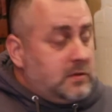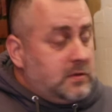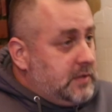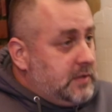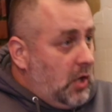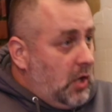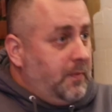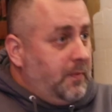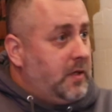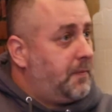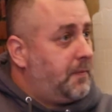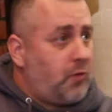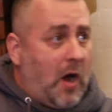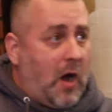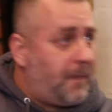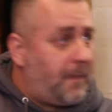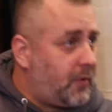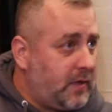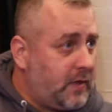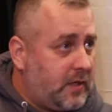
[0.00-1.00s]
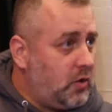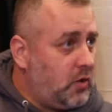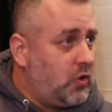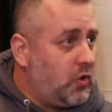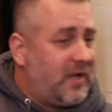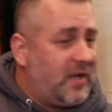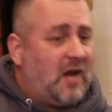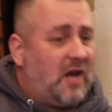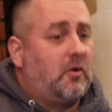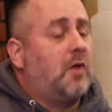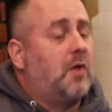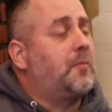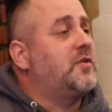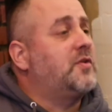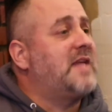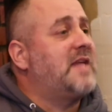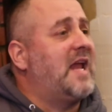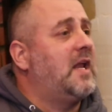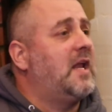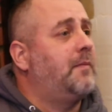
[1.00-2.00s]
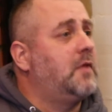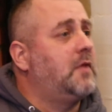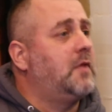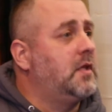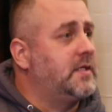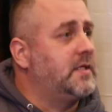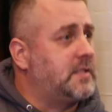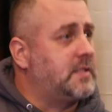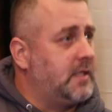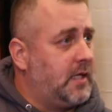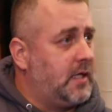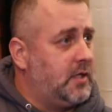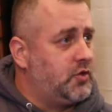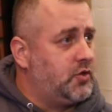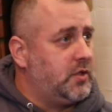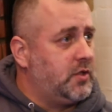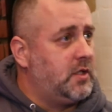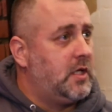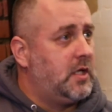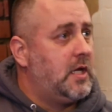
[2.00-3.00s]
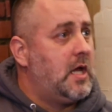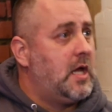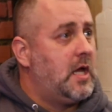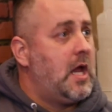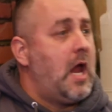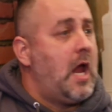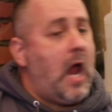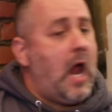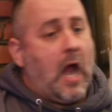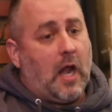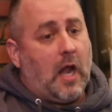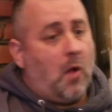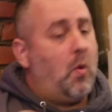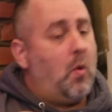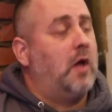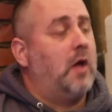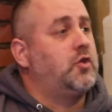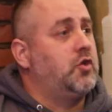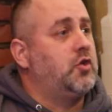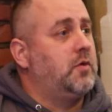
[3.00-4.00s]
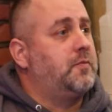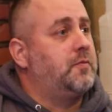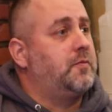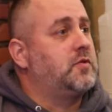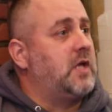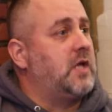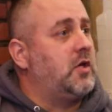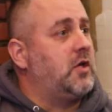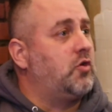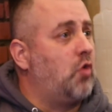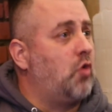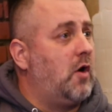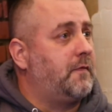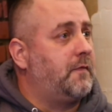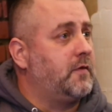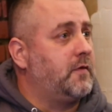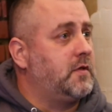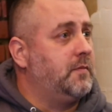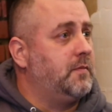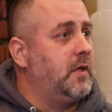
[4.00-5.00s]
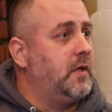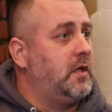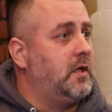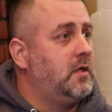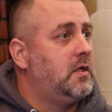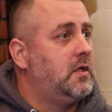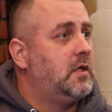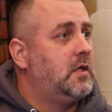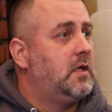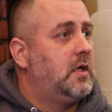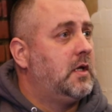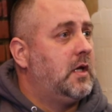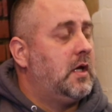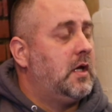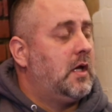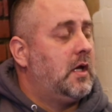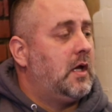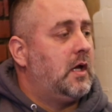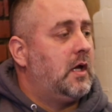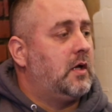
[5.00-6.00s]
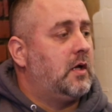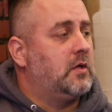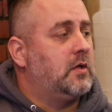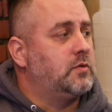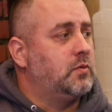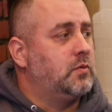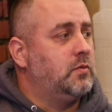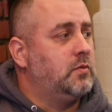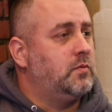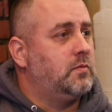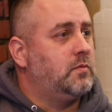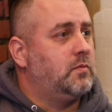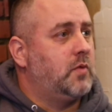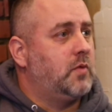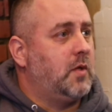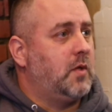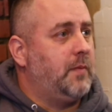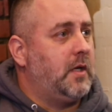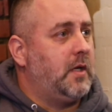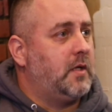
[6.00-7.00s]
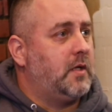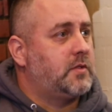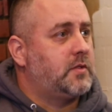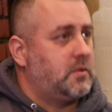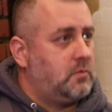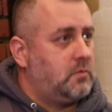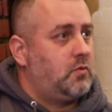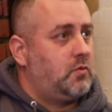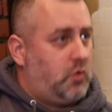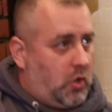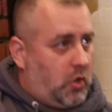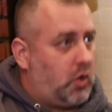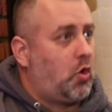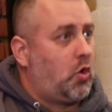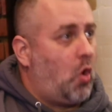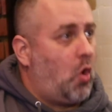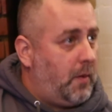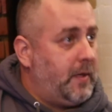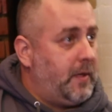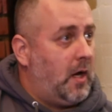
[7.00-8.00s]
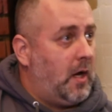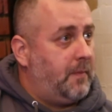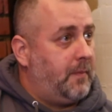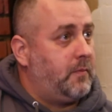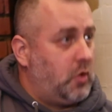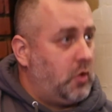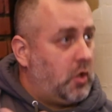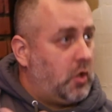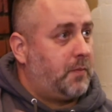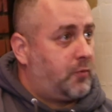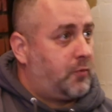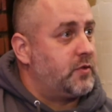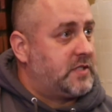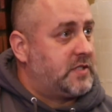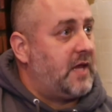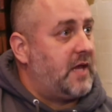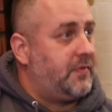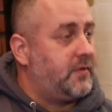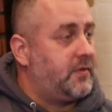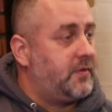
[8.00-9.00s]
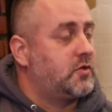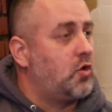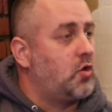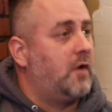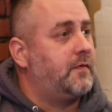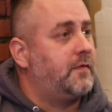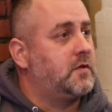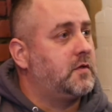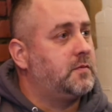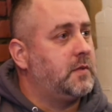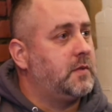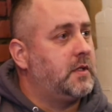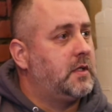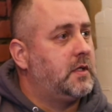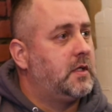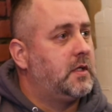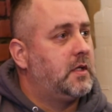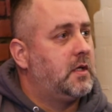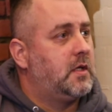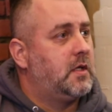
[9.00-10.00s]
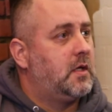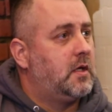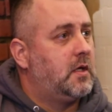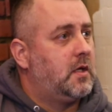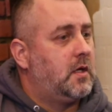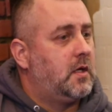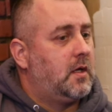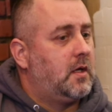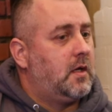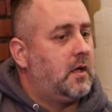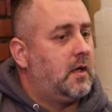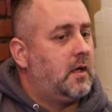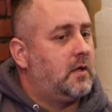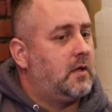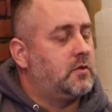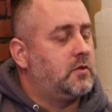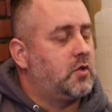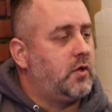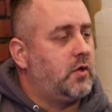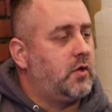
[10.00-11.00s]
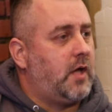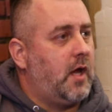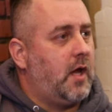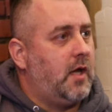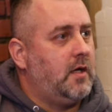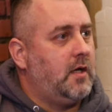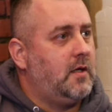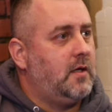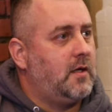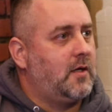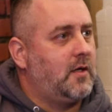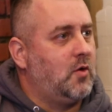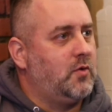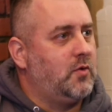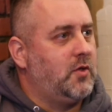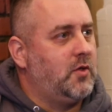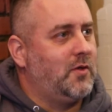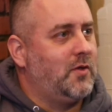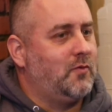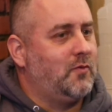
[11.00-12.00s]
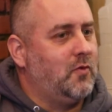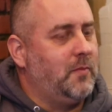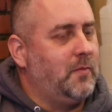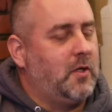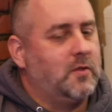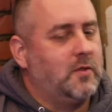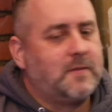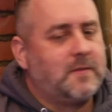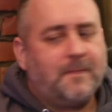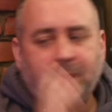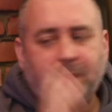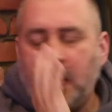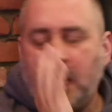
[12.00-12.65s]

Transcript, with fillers: Tell me the property that you're looking at. I'm going to pretend I'm the listing agent and I want you to present your offer to me. He goes, well, what do you mean? I said, you're going to call me up and you're going to present this offer to me. He goes, okay. And I go in the other room and he goes,